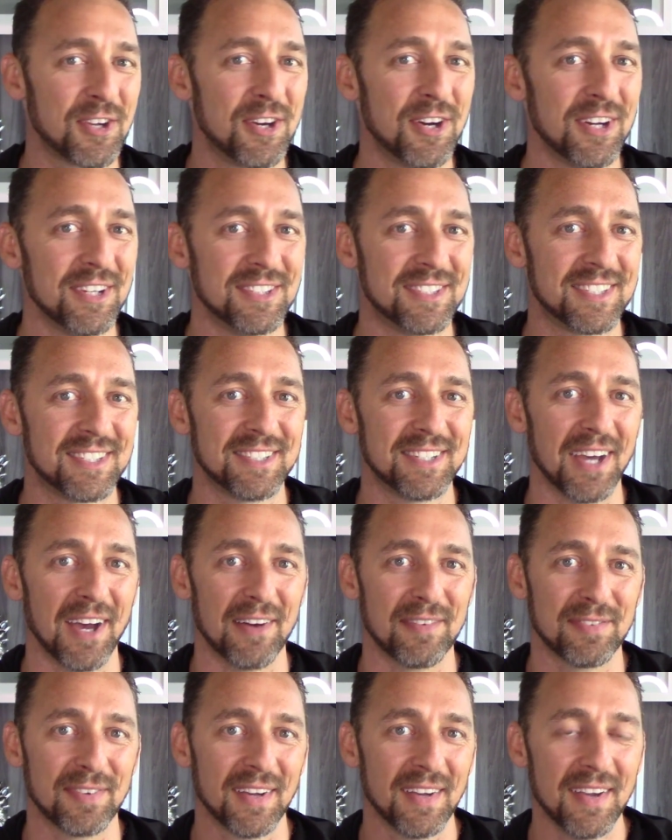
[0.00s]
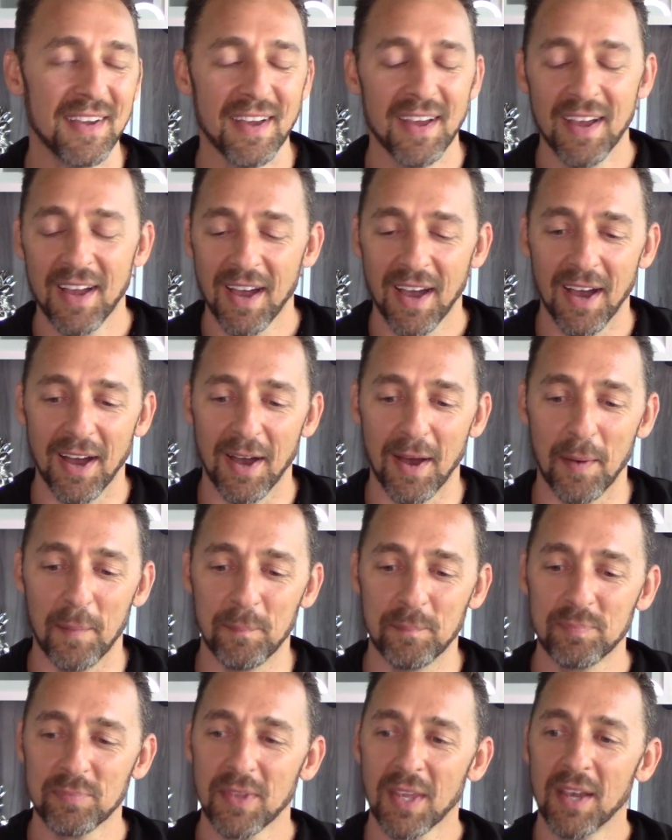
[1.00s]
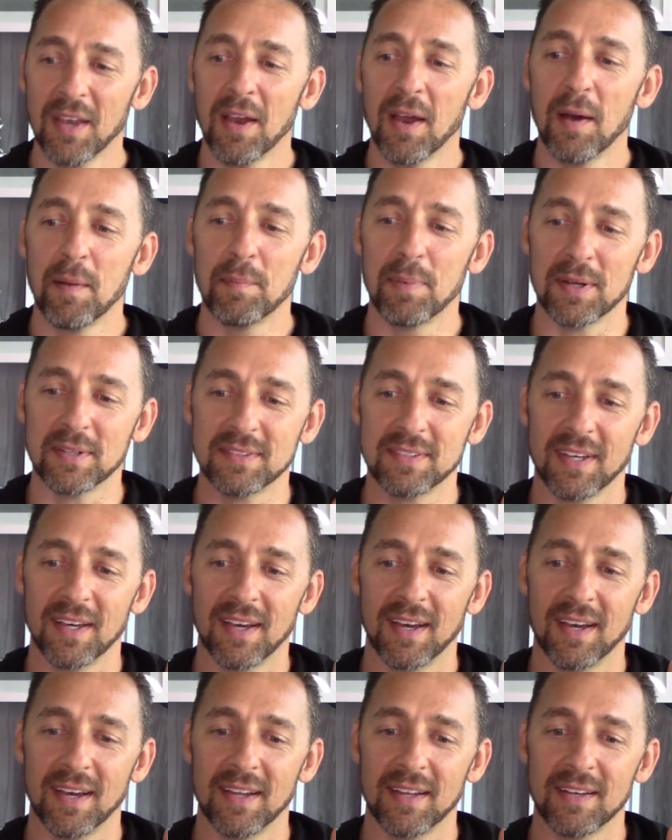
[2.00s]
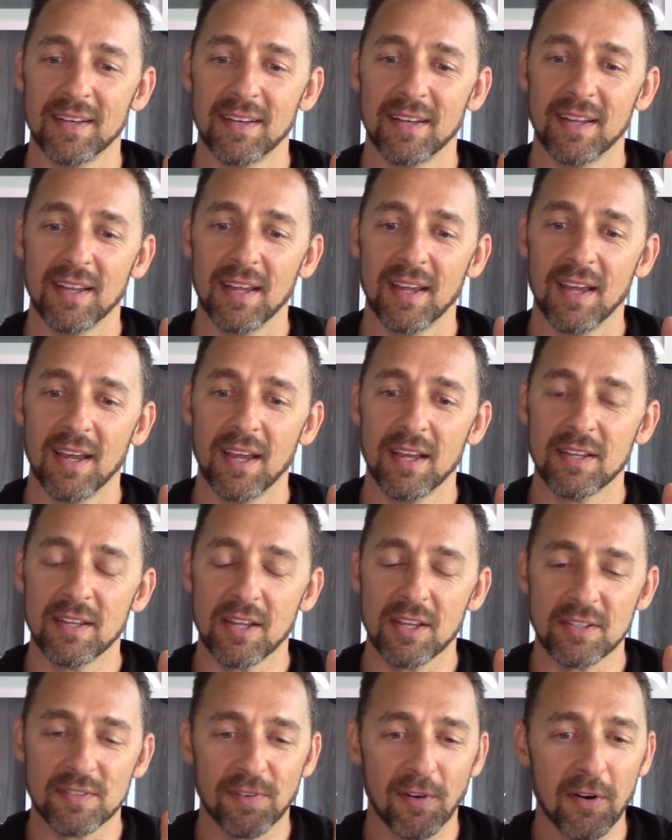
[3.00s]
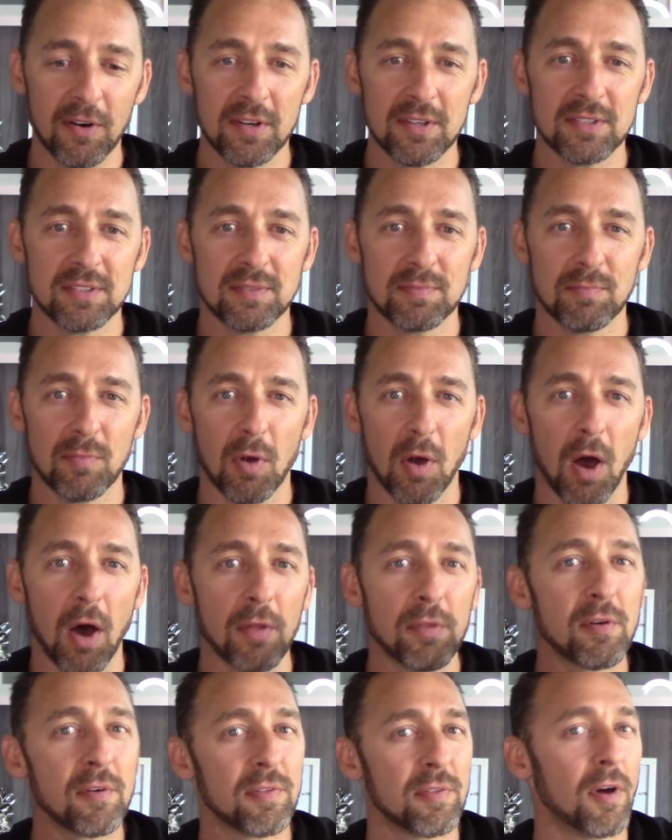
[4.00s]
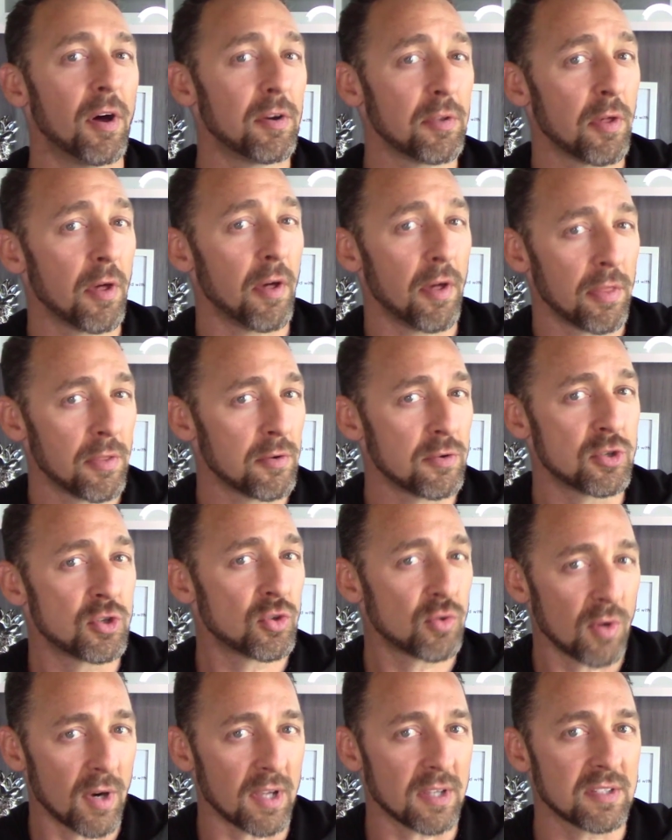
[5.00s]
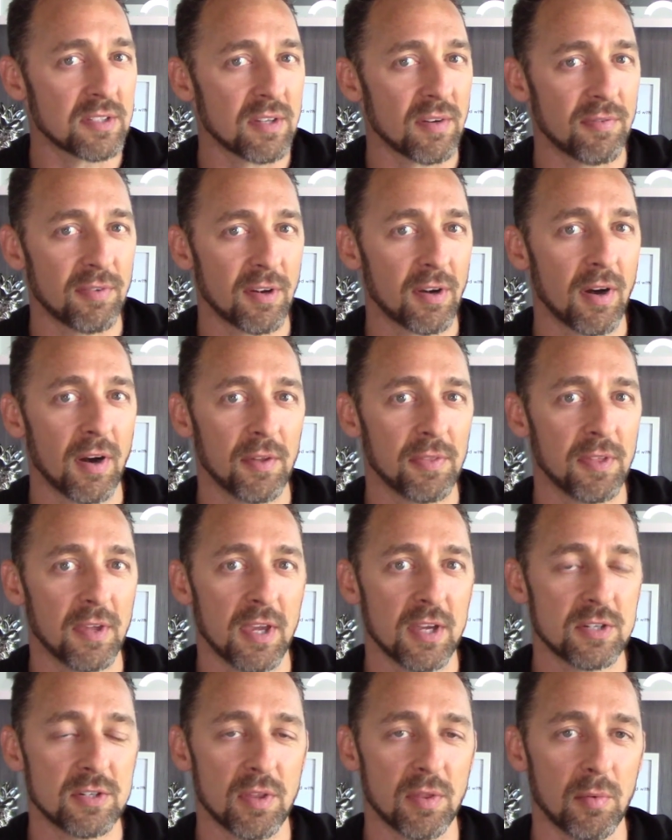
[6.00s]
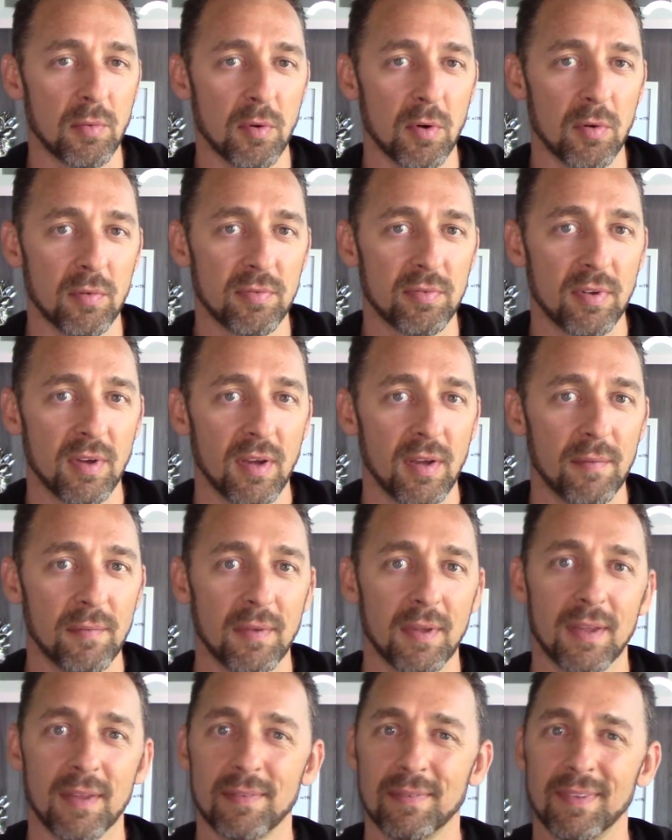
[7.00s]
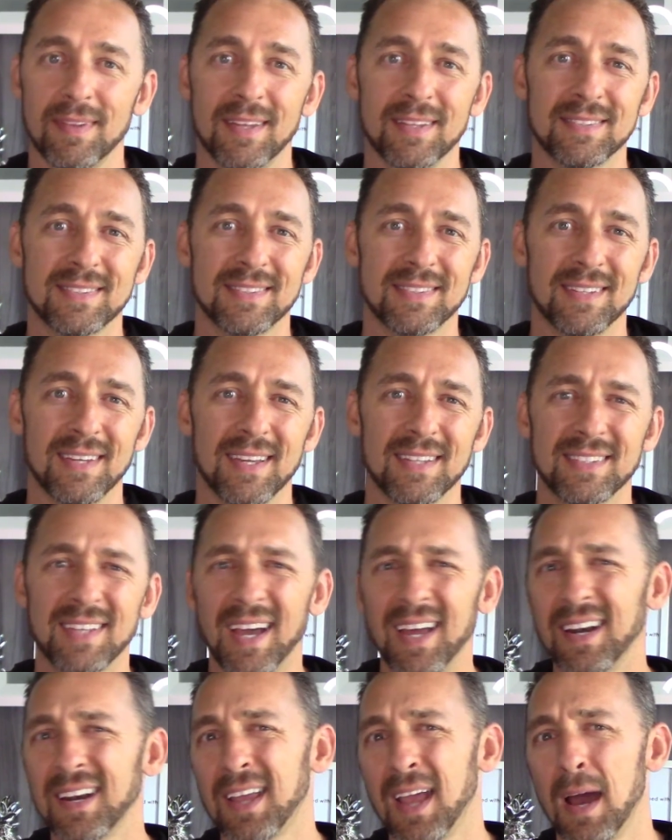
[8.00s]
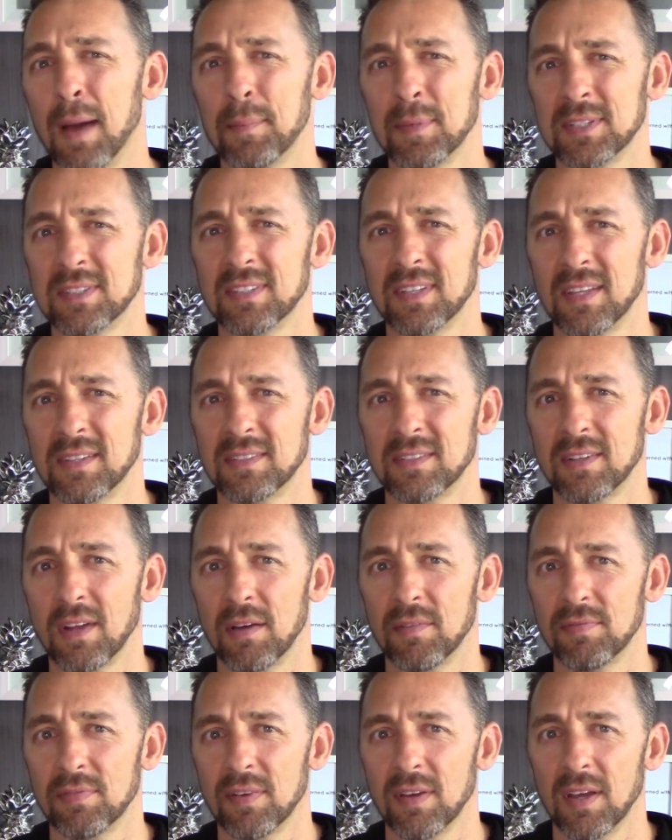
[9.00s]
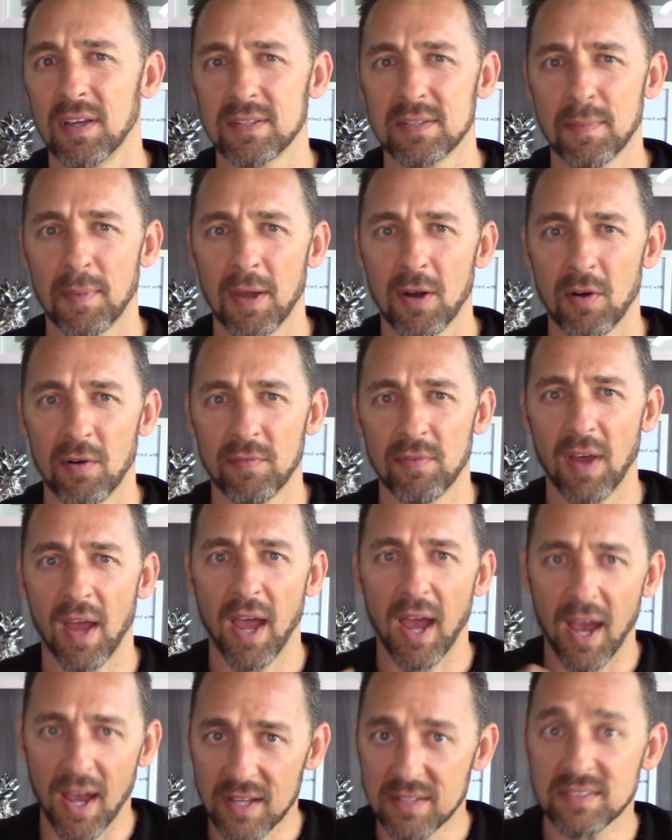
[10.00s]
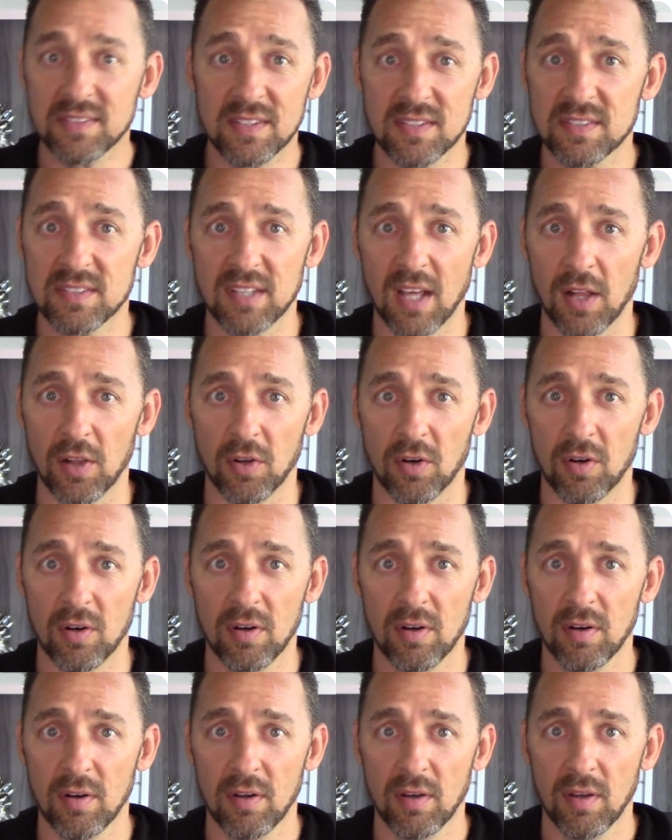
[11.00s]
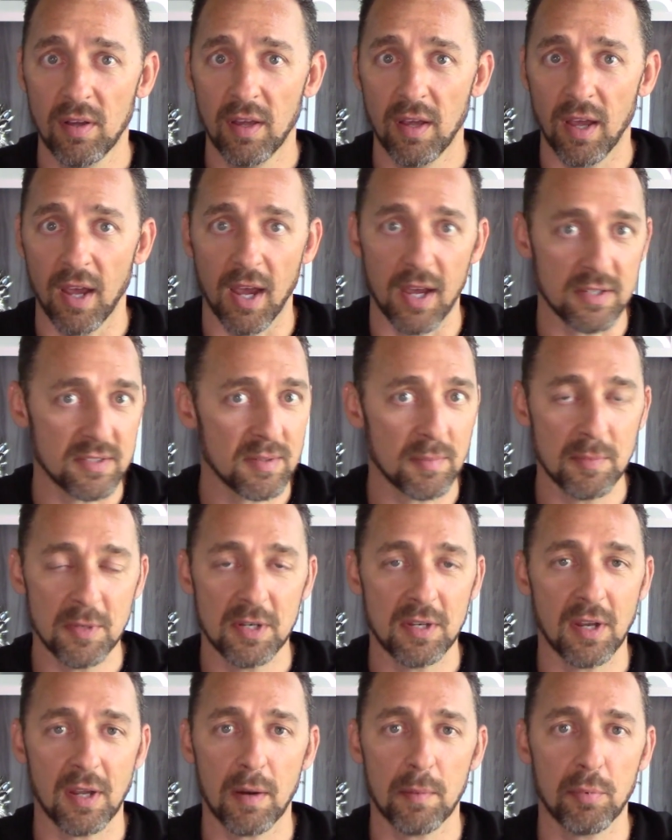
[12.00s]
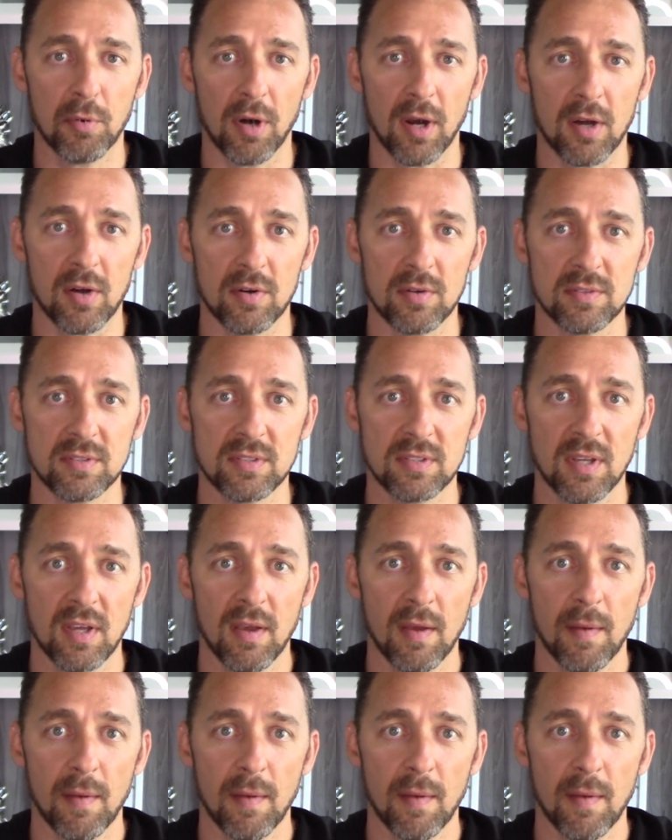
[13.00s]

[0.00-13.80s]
Good stuff. Um, but uh, as far as other, other, other tricks to figure out the age of the roof, it's, it's kind of common sense stuff. It's a matter of ask the seller, ask them to dig up records,